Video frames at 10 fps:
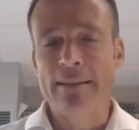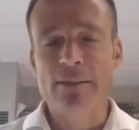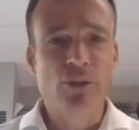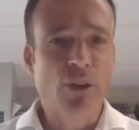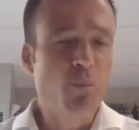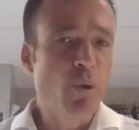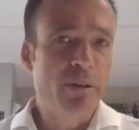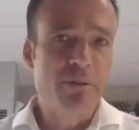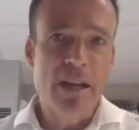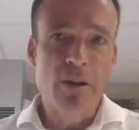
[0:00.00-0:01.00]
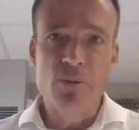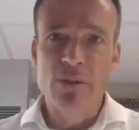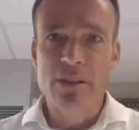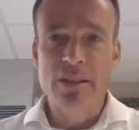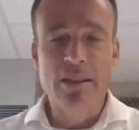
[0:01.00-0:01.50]
somewhere around
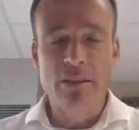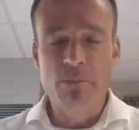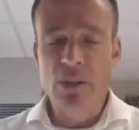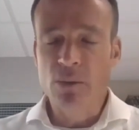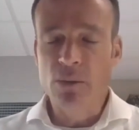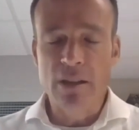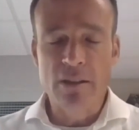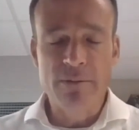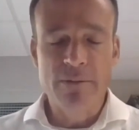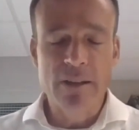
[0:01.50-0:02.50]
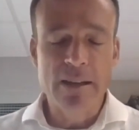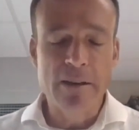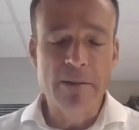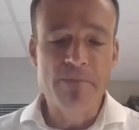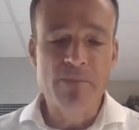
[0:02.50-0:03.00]
the middle of
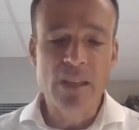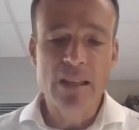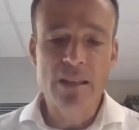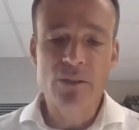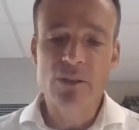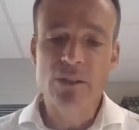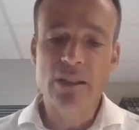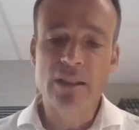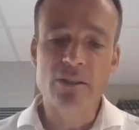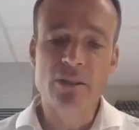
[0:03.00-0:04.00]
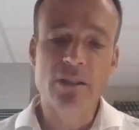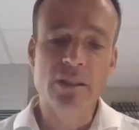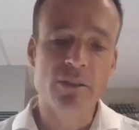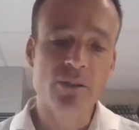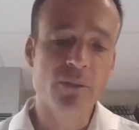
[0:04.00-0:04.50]
his
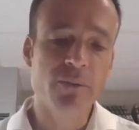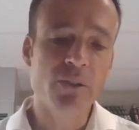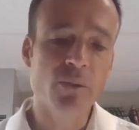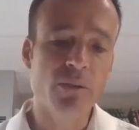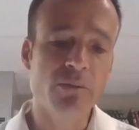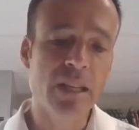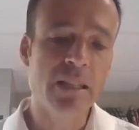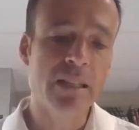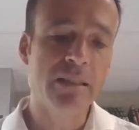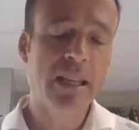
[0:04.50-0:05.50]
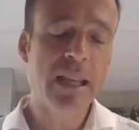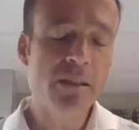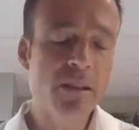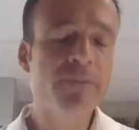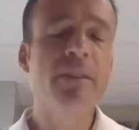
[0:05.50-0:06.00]
service or reign as
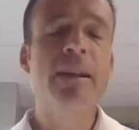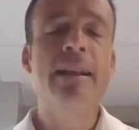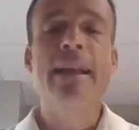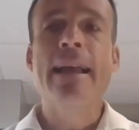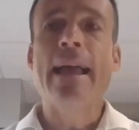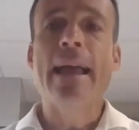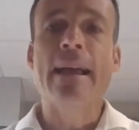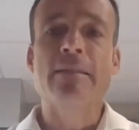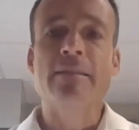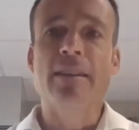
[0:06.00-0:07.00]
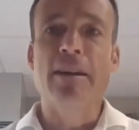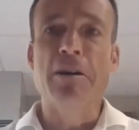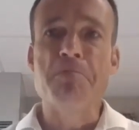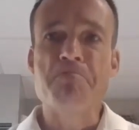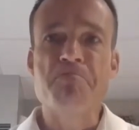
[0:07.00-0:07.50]
caliph. And
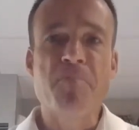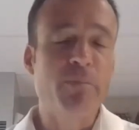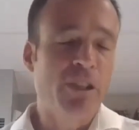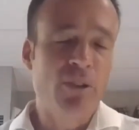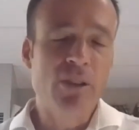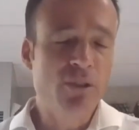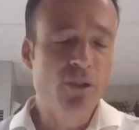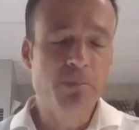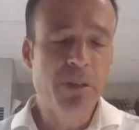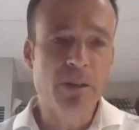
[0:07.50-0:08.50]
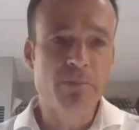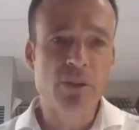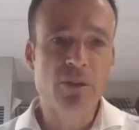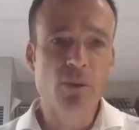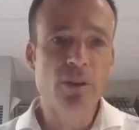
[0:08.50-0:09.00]
maybe I should let you pick up the
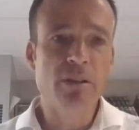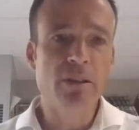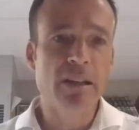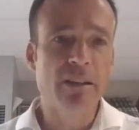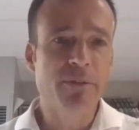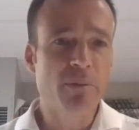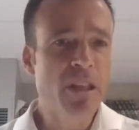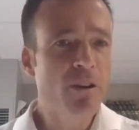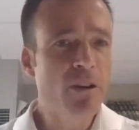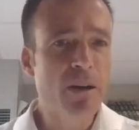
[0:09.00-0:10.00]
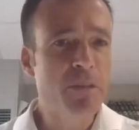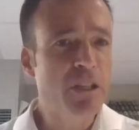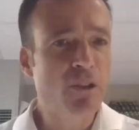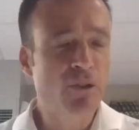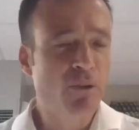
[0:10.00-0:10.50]
story from there. I
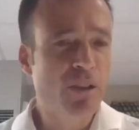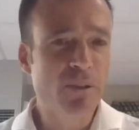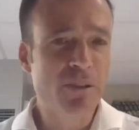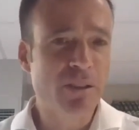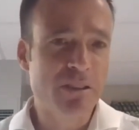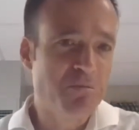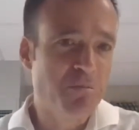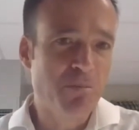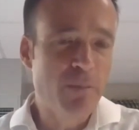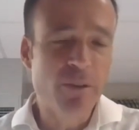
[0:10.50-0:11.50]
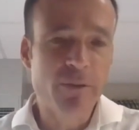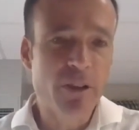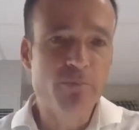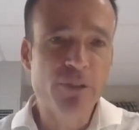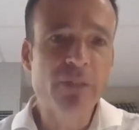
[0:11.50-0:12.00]
mean, could you give us maybe
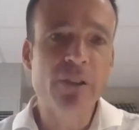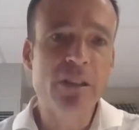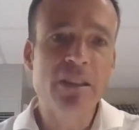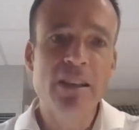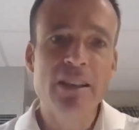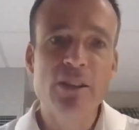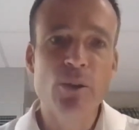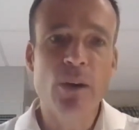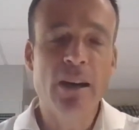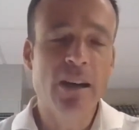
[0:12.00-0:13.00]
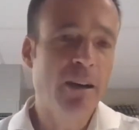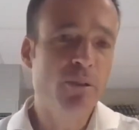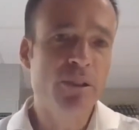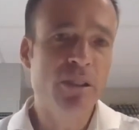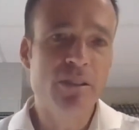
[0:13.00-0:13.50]
very briefly, how
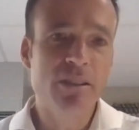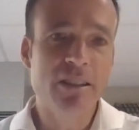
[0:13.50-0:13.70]
does it